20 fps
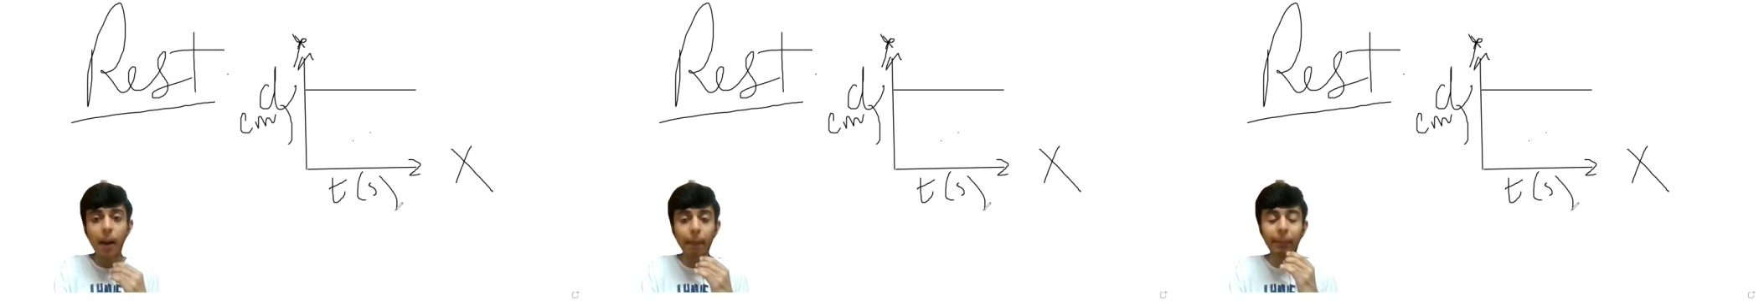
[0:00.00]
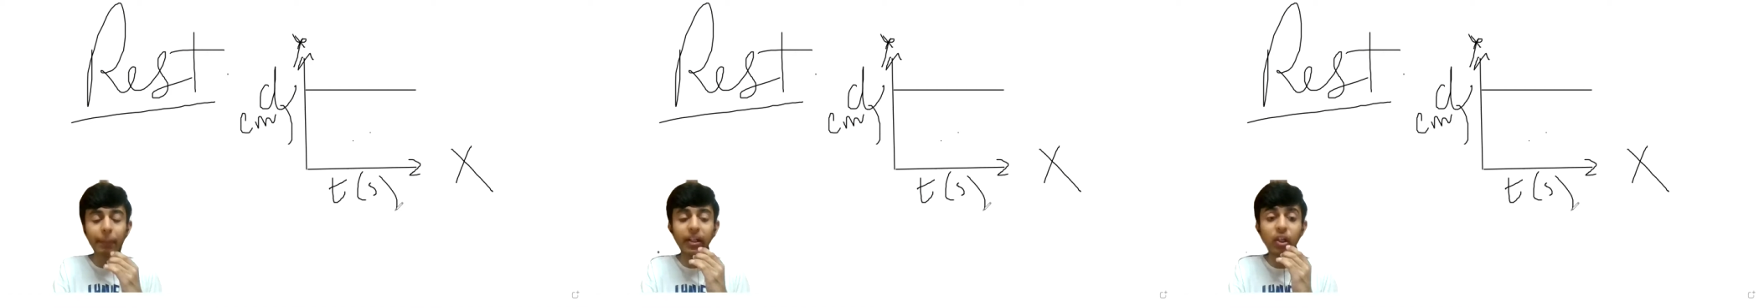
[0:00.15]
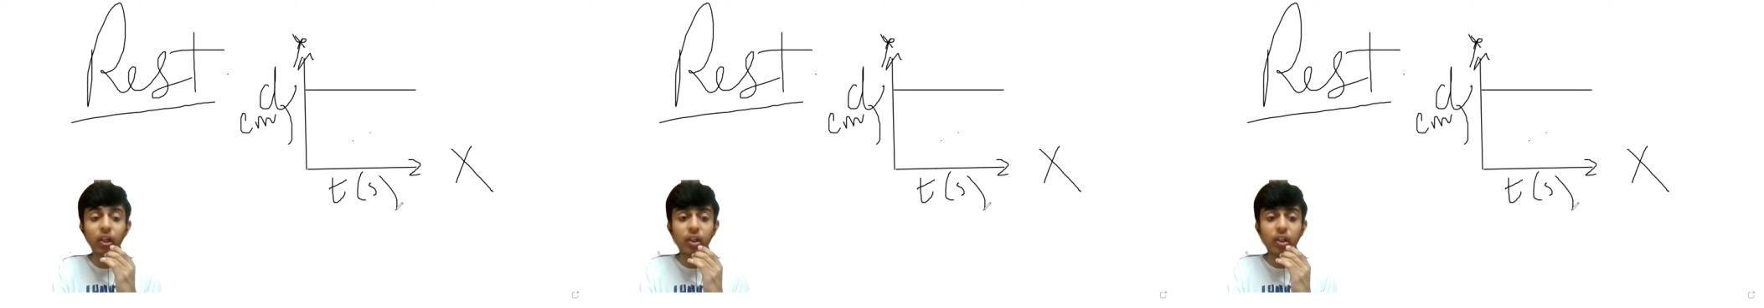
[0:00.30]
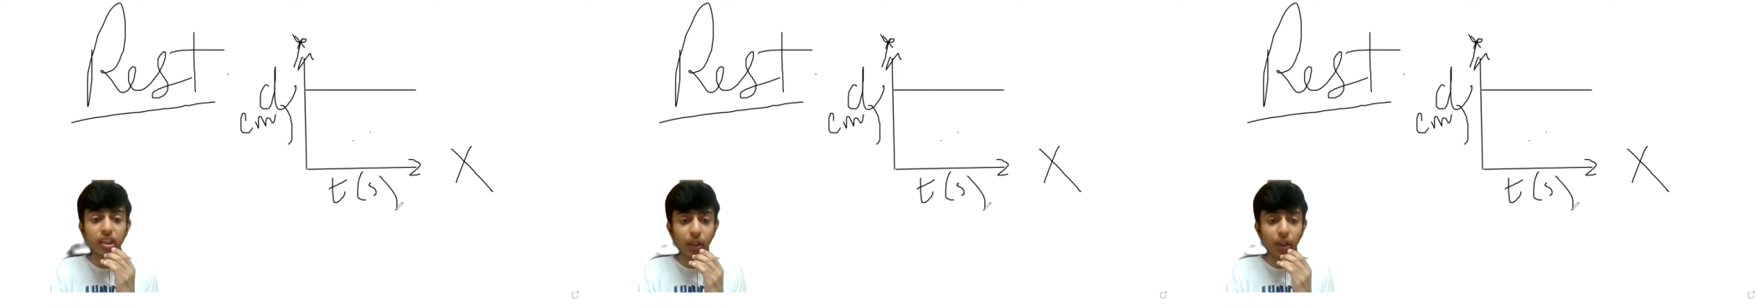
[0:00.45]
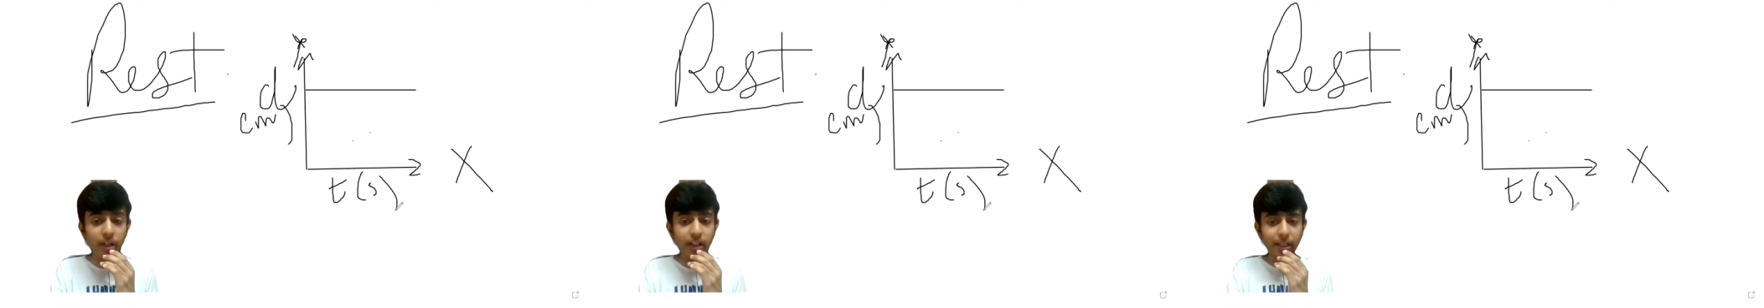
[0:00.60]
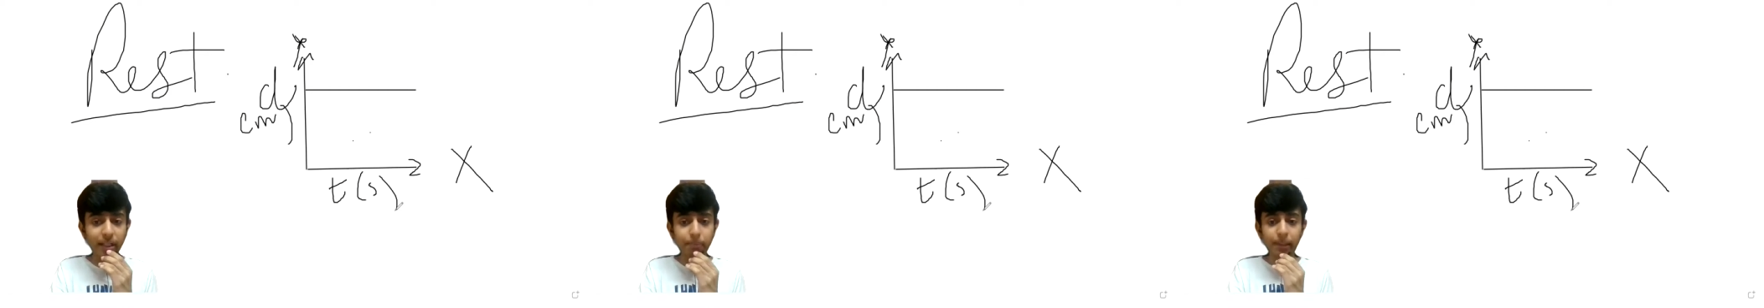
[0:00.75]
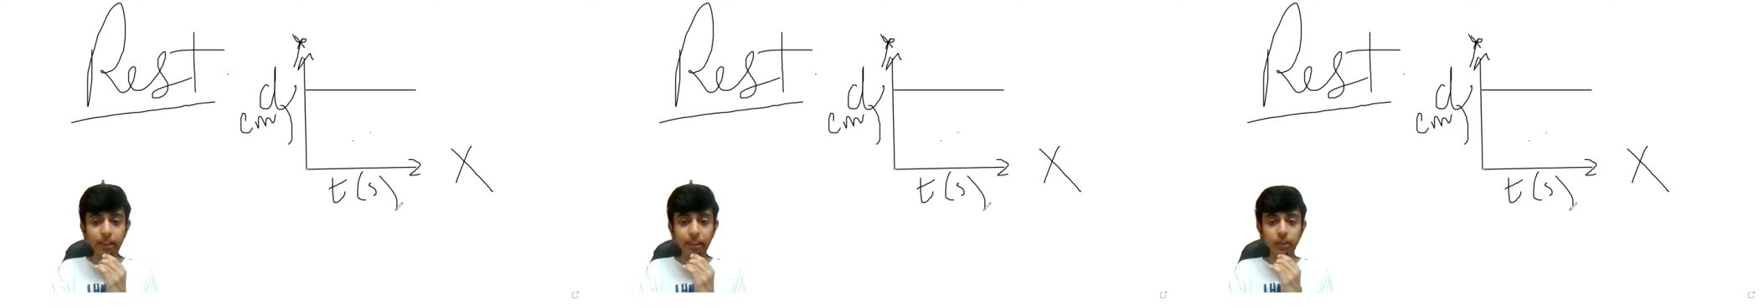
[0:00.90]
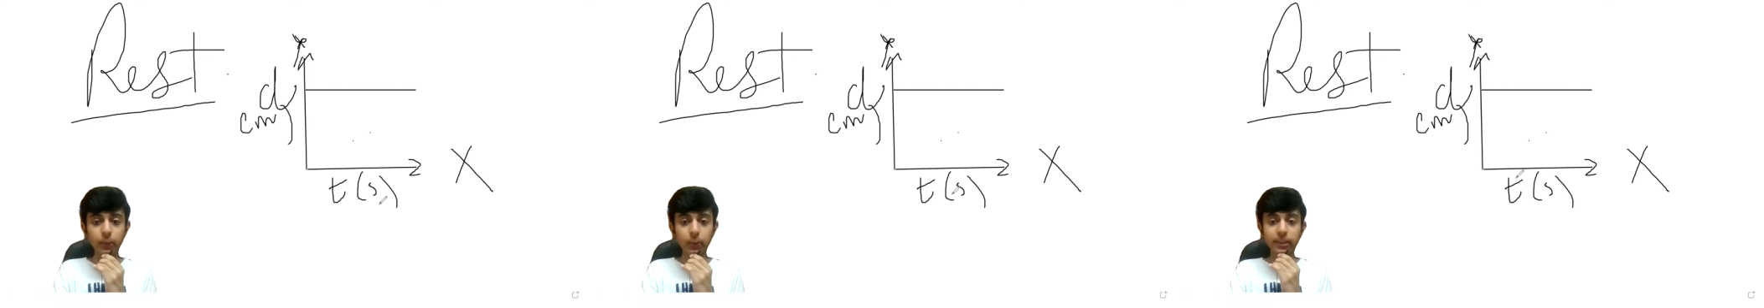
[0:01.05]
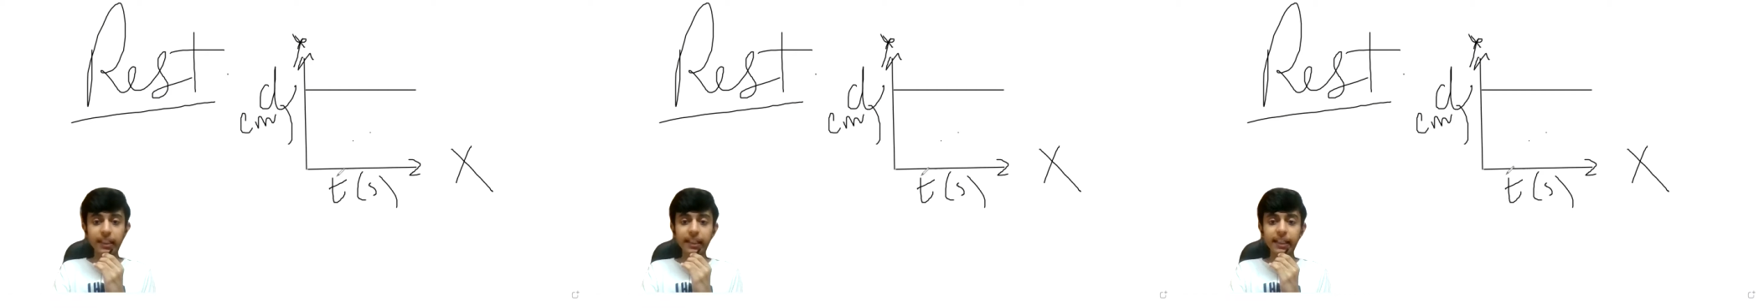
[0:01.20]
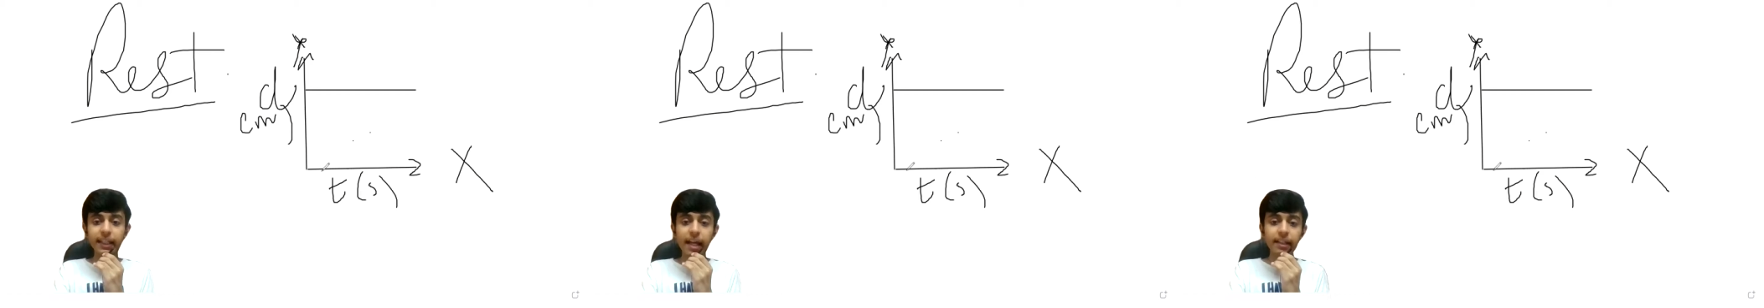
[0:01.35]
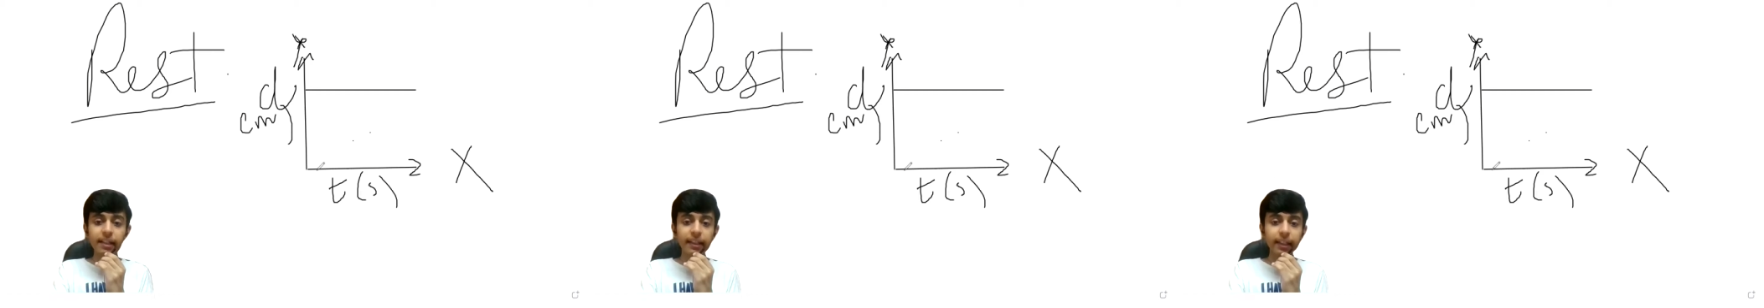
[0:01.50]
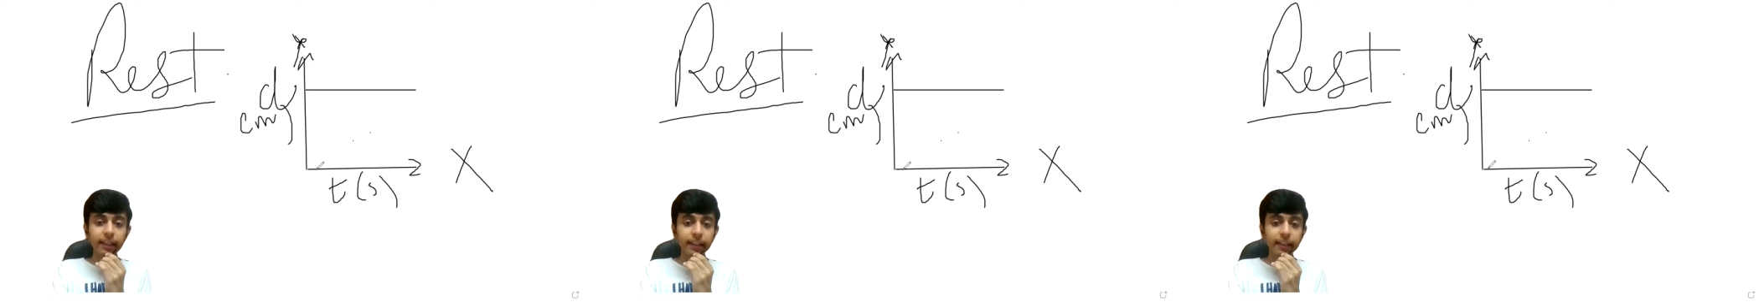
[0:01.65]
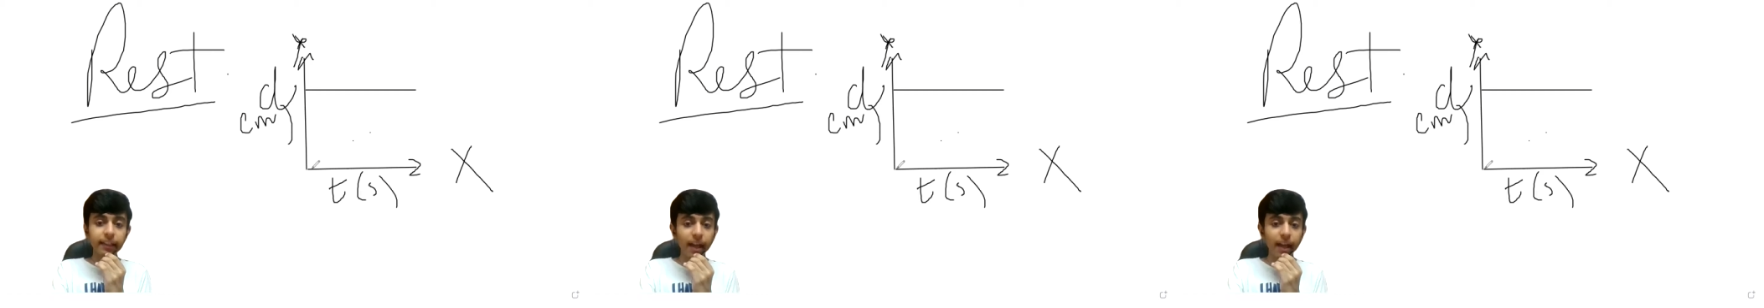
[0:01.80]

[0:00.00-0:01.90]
Because you are able to see that